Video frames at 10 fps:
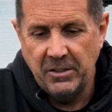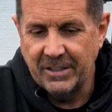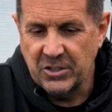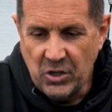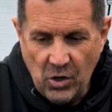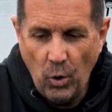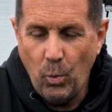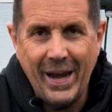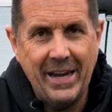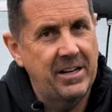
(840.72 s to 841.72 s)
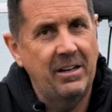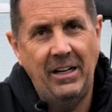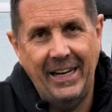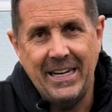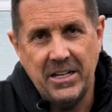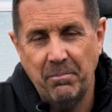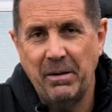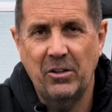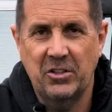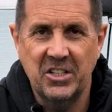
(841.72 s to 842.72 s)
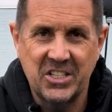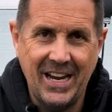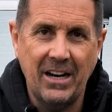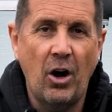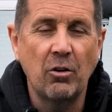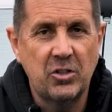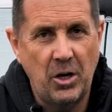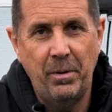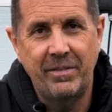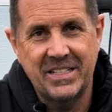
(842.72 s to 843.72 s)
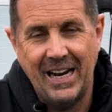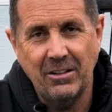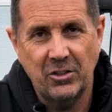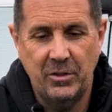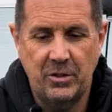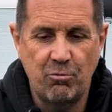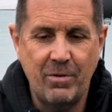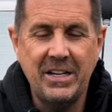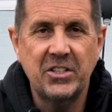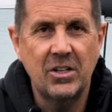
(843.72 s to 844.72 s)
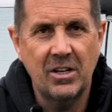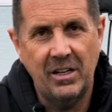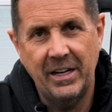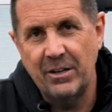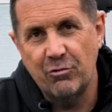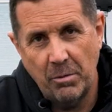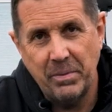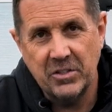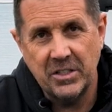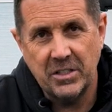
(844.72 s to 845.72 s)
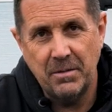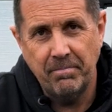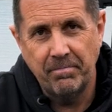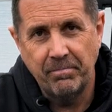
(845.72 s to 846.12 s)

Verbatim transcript: There's no way it can leak because you sat on top of a tank, so it's a recirculating dripping system.